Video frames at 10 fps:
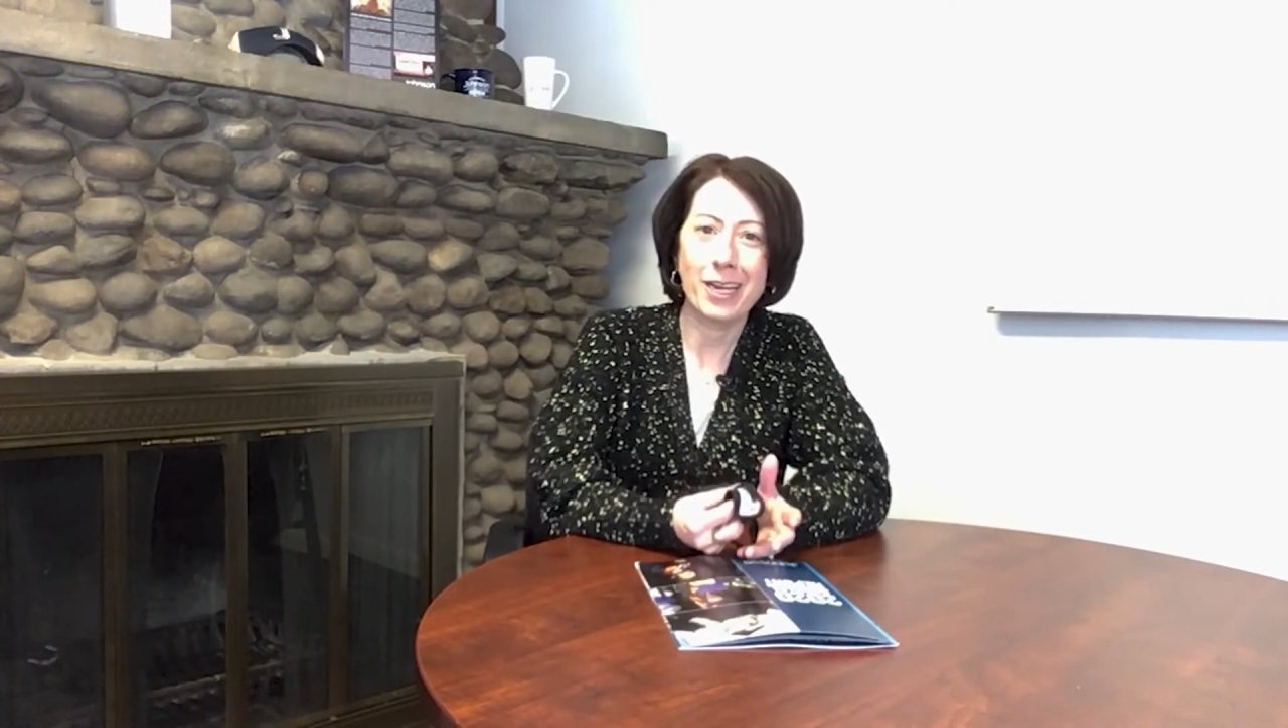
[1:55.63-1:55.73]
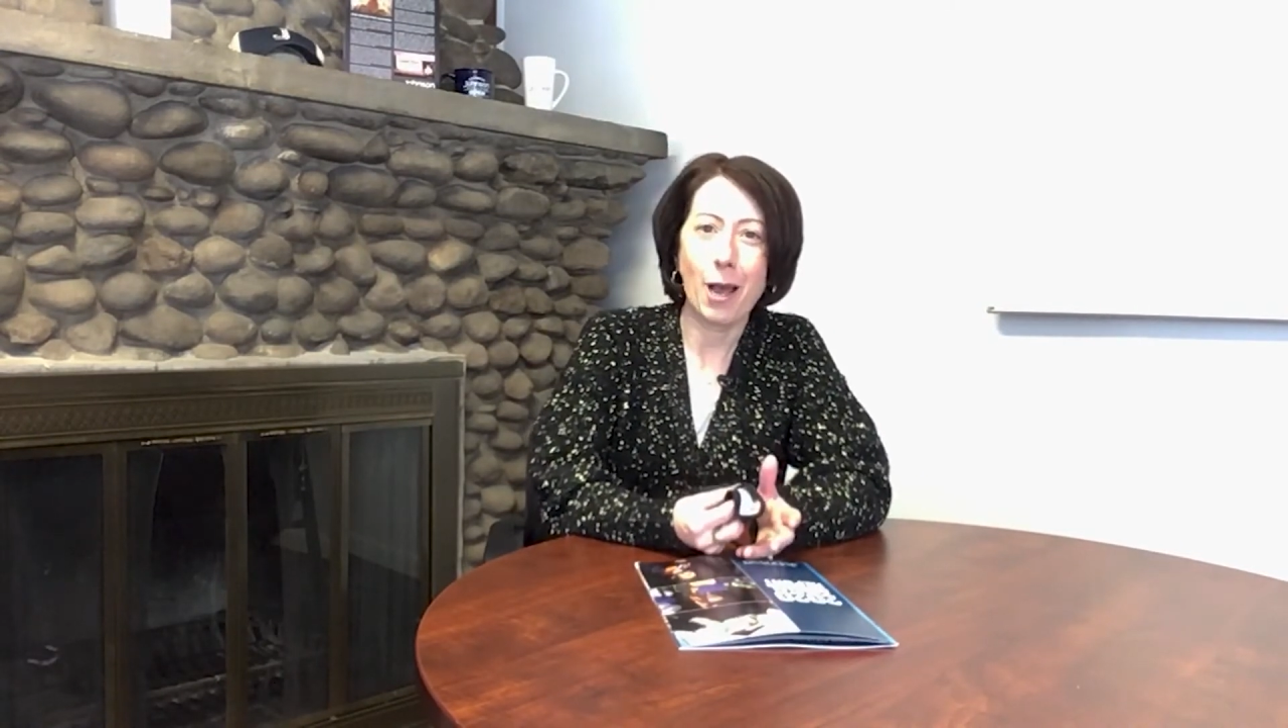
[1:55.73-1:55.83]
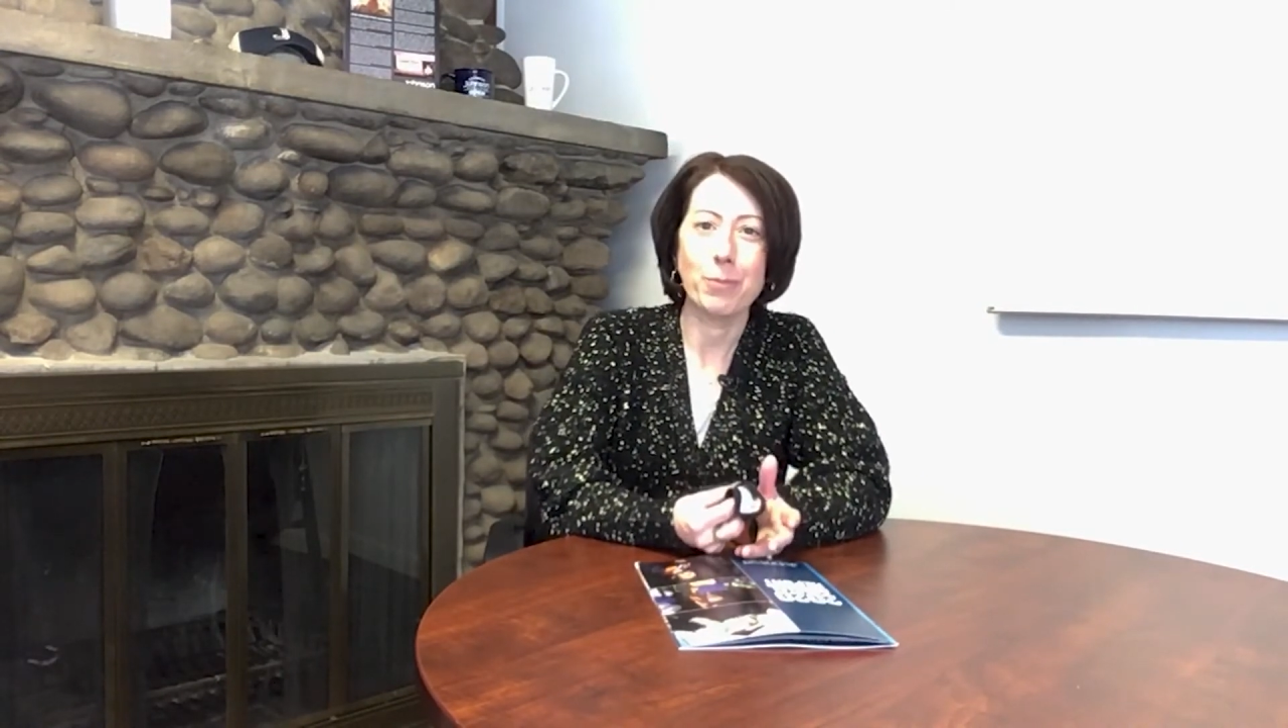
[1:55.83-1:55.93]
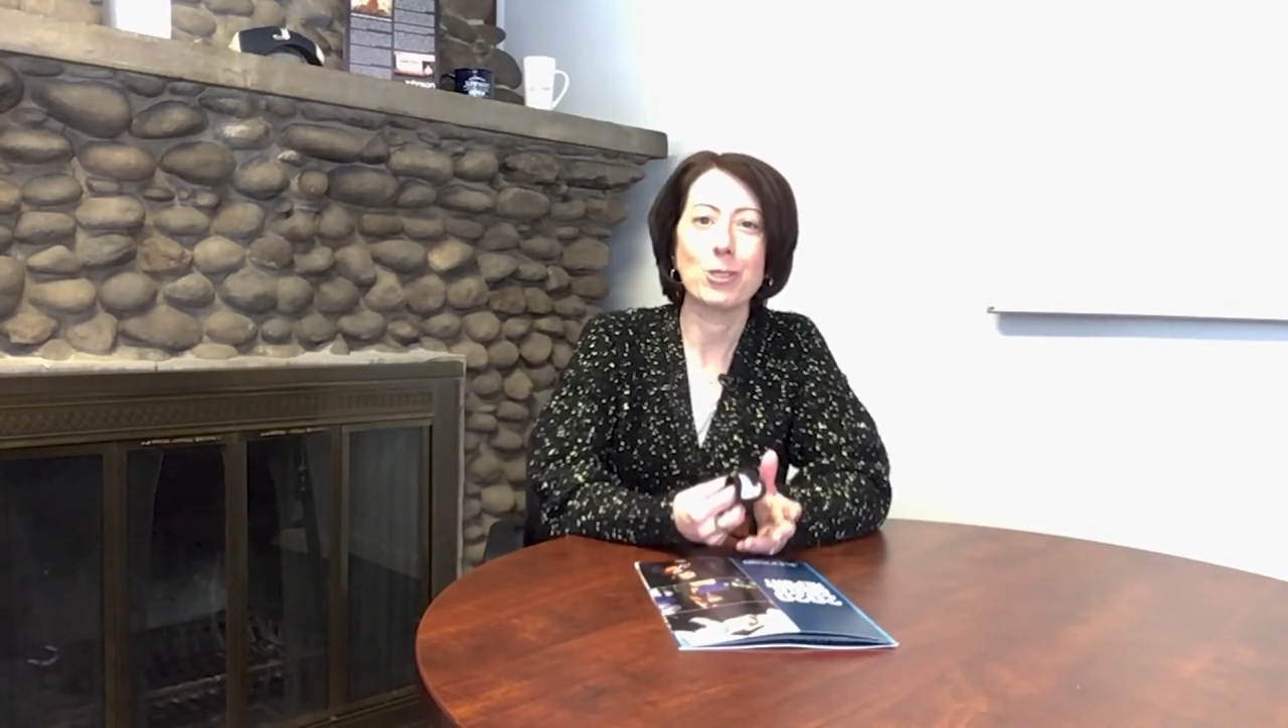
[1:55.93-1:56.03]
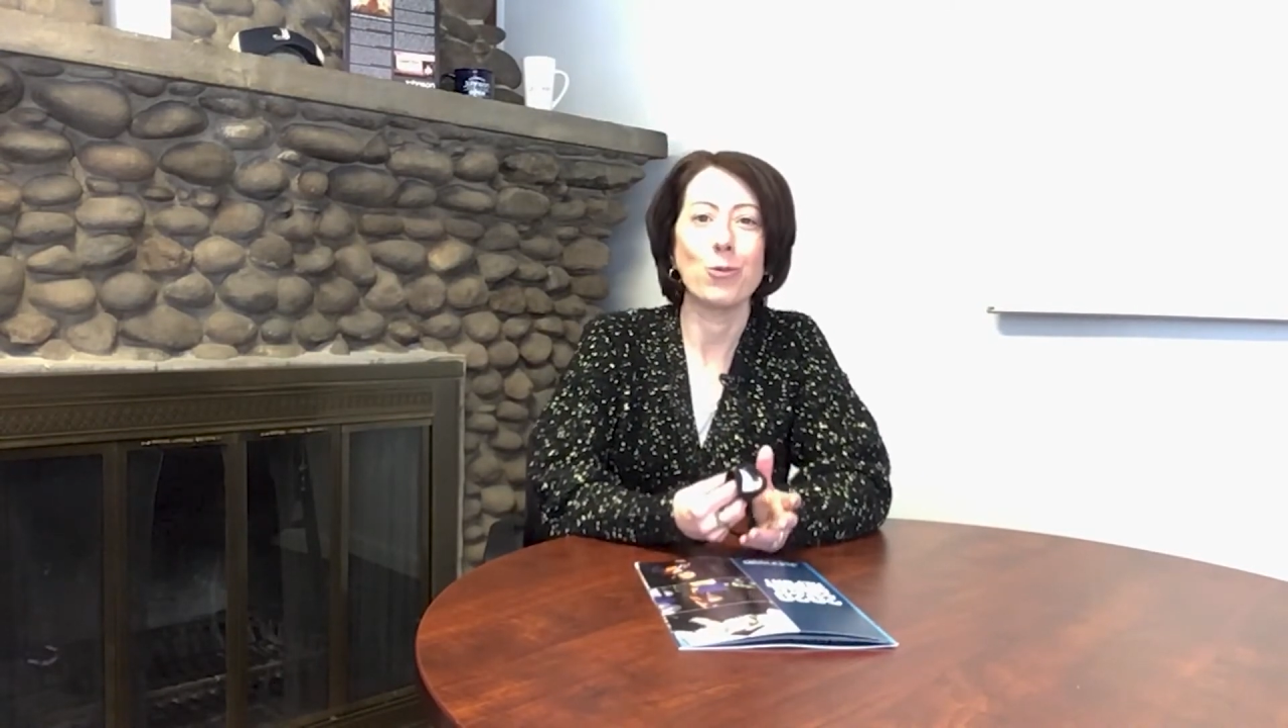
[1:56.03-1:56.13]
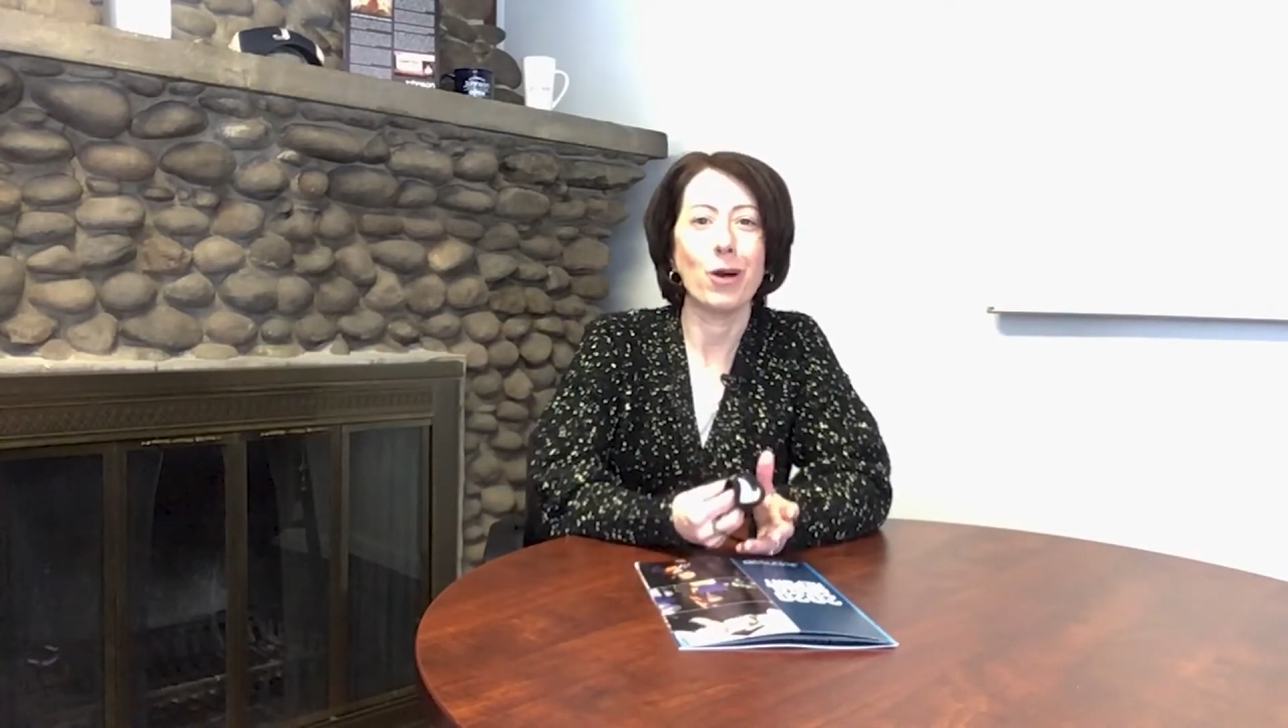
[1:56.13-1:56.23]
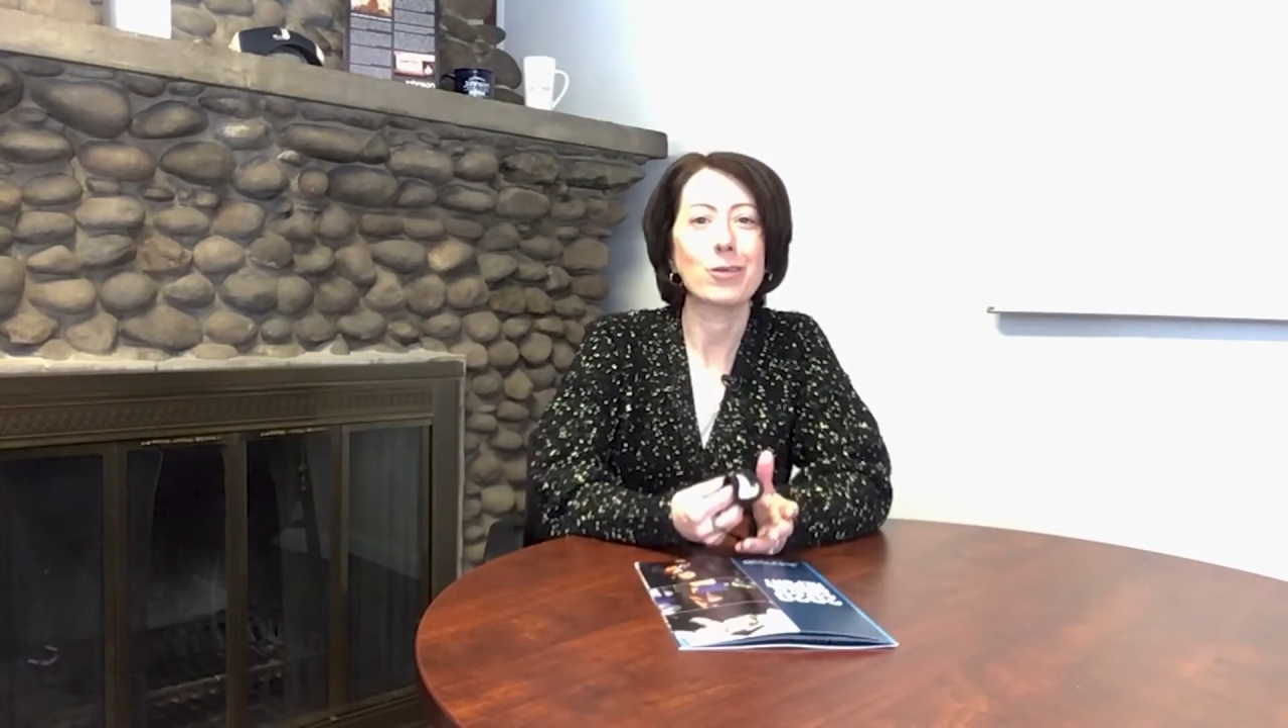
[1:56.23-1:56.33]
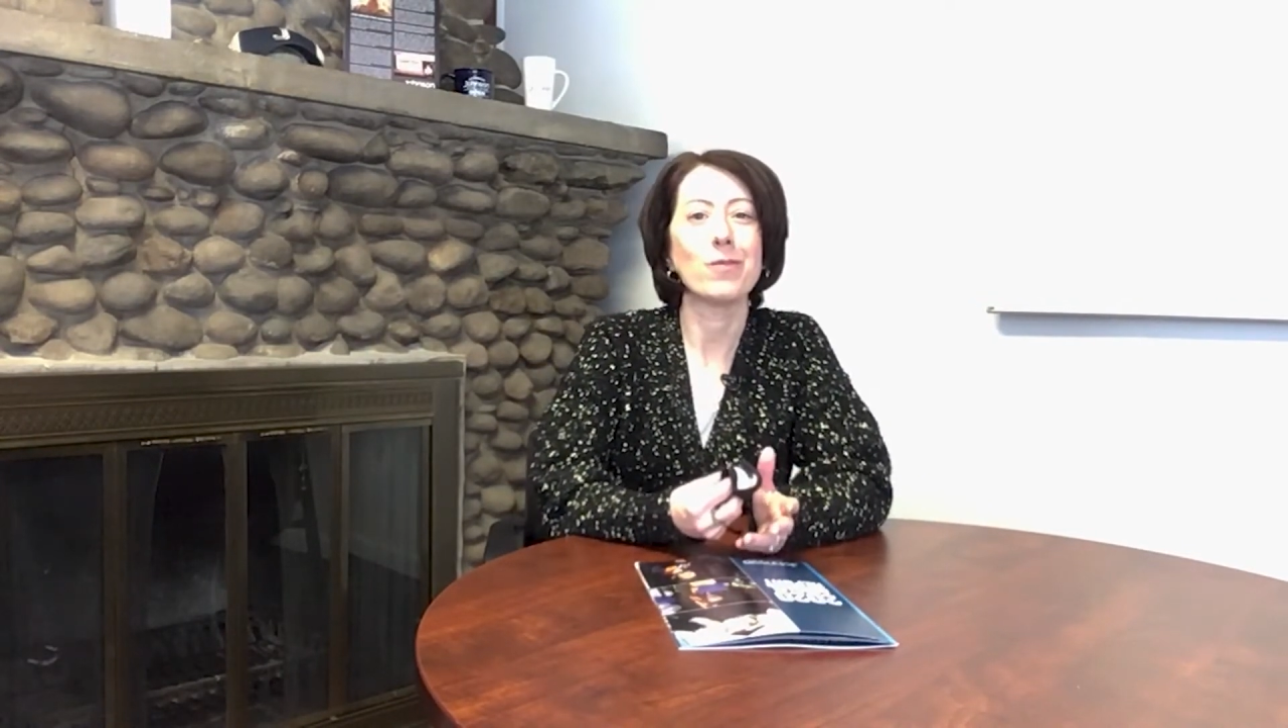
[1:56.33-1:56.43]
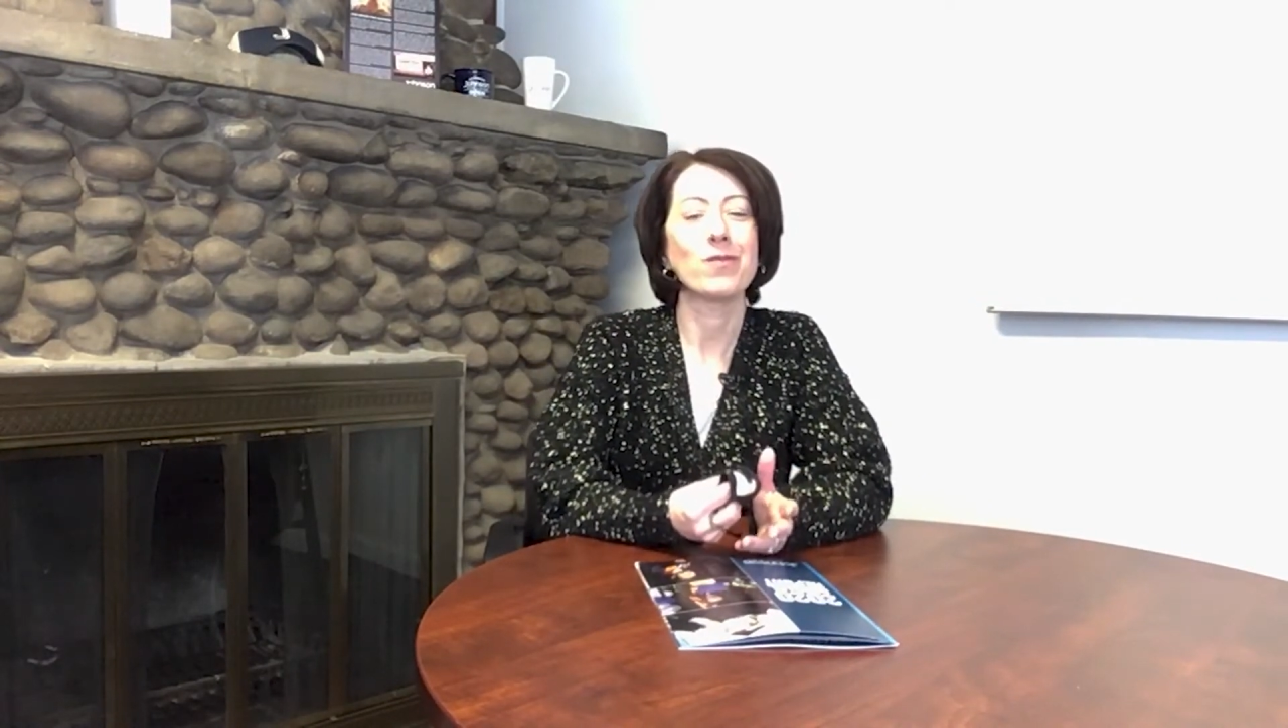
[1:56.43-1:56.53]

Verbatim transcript: up to welcome